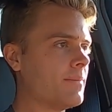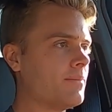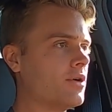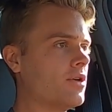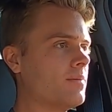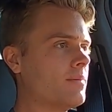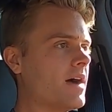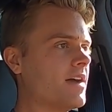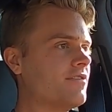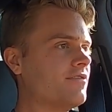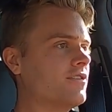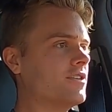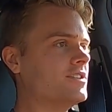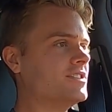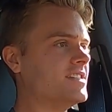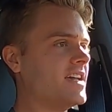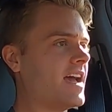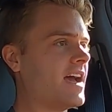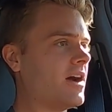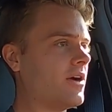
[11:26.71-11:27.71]
put my
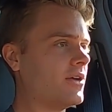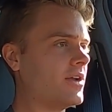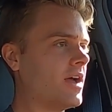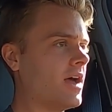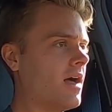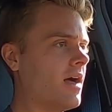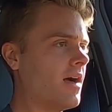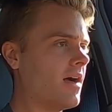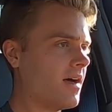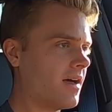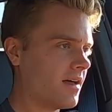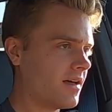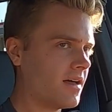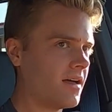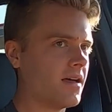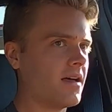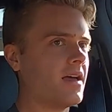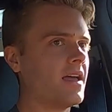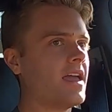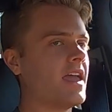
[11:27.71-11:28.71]
foot
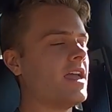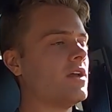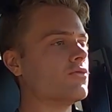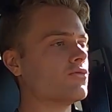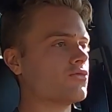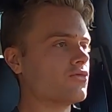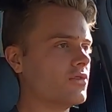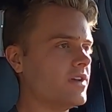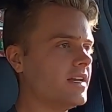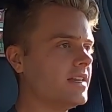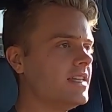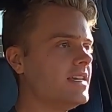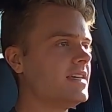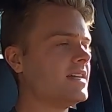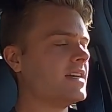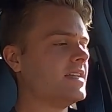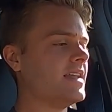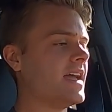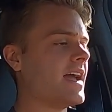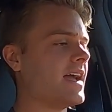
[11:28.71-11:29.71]
down, it really
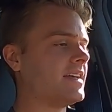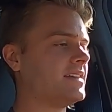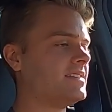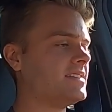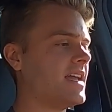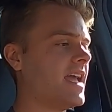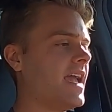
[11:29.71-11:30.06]
connects,